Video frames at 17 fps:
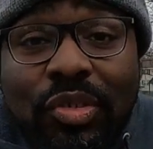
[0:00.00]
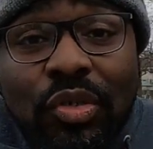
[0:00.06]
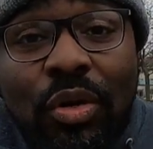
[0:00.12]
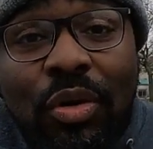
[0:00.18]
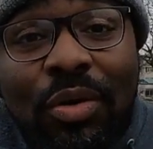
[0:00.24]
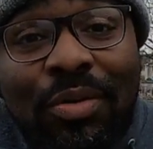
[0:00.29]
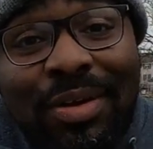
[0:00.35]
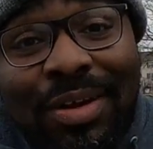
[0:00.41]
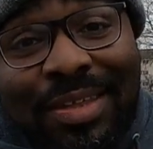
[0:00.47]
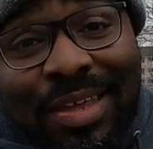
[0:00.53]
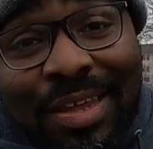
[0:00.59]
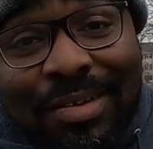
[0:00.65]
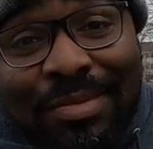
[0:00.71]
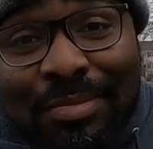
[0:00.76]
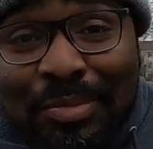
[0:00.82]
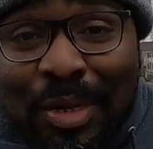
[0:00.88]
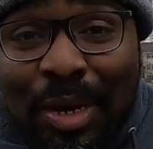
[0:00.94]
So
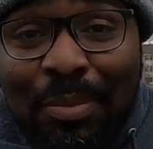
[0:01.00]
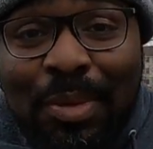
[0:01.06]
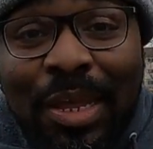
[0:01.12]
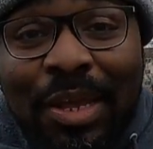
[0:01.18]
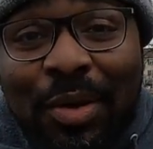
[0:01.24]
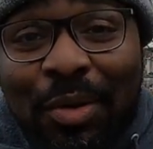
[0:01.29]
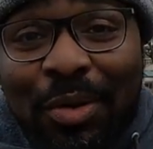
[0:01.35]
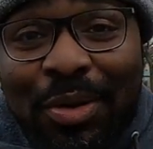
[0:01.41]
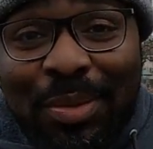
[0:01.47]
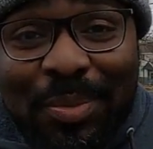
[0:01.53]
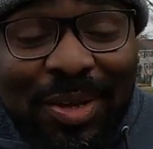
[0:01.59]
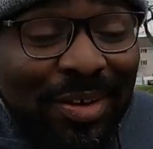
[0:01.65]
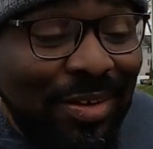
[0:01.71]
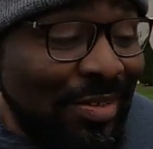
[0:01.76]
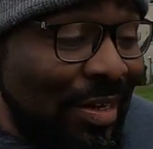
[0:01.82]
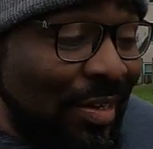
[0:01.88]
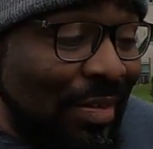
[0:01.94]
again, I'm late on it
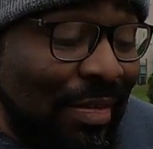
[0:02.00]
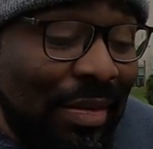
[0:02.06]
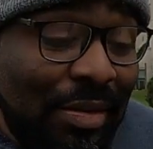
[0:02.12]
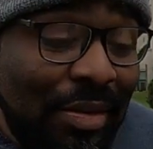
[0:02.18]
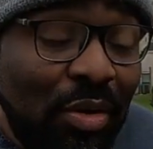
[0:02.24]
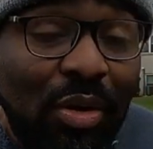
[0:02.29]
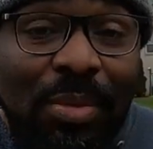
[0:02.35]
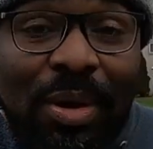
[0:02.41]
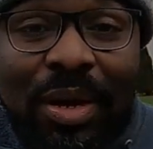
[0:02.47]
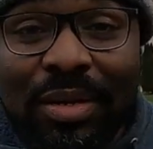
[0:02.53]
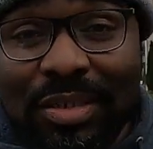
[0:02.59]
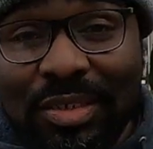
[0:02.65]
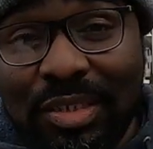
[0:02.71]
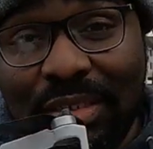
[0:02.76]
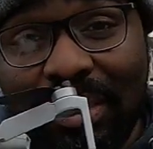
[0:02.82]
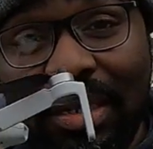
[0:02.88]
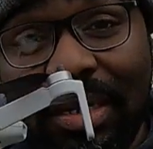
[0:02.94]
because I didn't know about it.
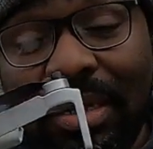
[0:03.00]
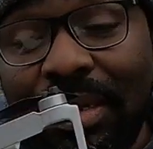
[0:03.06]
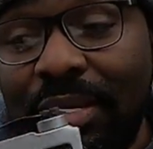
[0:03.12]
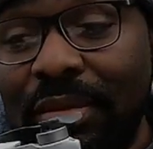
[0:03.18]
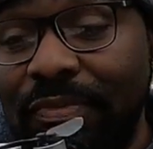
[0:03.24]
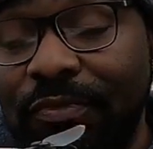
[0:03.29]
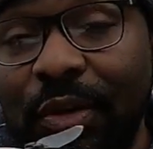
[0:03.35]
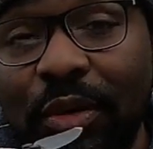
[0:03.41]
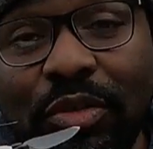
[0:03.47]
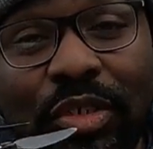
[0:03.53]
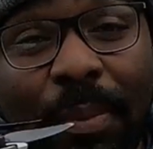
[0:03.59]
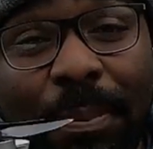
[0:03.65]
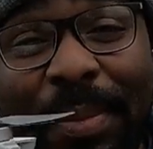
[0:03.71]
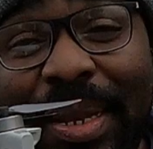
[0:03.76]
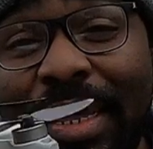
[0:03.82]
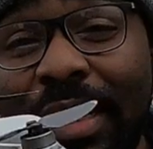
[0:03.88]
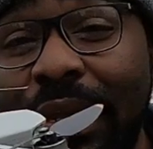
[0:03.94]
This is the first
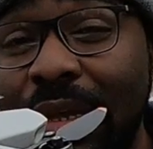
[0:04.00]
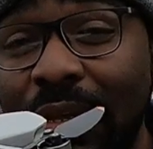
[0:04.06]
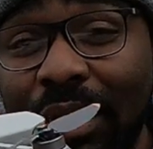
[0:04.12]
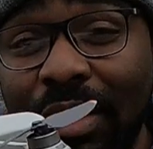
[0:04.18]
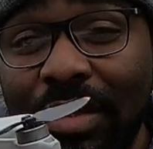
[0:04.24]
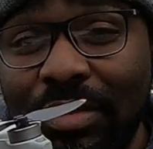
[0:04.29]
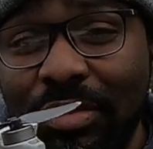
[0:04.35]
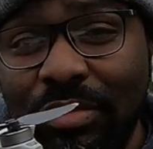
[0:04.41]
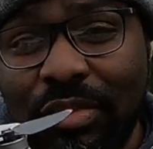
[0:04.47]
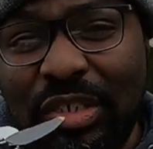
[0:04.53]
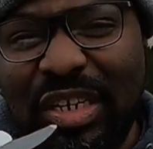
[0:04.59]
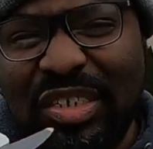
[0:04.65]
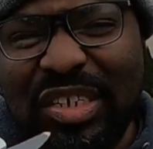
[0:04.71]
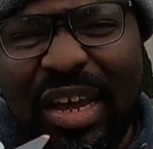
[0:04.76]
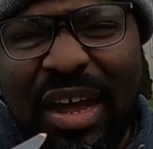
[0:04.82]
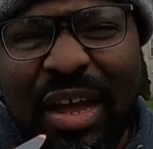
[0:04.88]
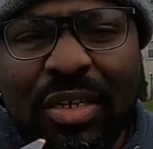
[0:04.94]
mini
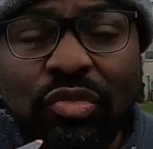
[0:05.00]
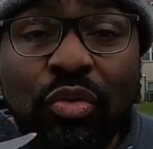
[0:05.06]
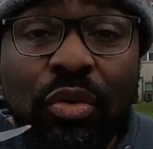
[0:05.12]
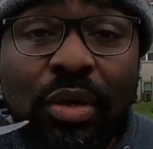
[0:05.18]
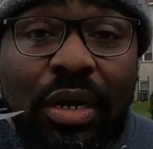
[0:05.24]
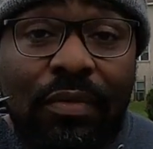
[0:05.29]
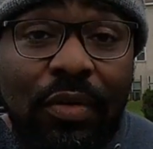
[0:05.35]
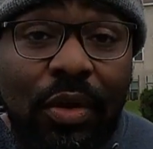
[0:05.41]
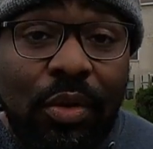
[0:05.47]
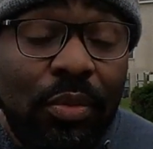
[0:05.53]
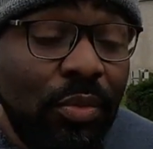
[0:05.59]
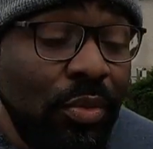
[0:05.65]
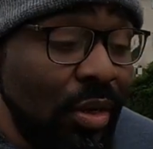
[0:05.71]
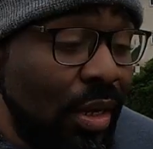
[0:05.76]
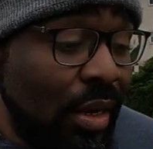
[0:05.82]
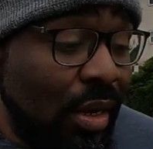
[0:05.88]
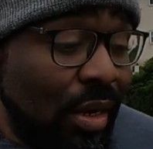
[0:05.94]
DJI drone that I've
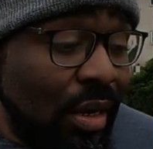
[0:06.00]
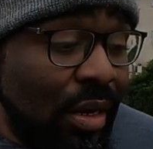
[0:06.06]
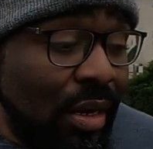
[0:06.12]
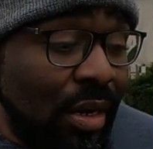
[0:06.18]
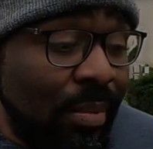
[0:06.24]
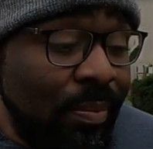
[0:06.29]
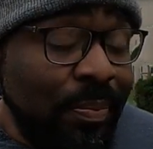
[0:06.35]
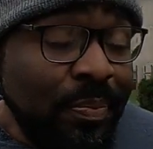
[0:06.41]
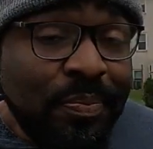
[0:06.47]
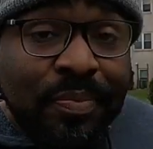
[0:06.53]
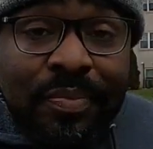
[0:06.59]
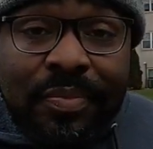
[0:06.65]
owned. And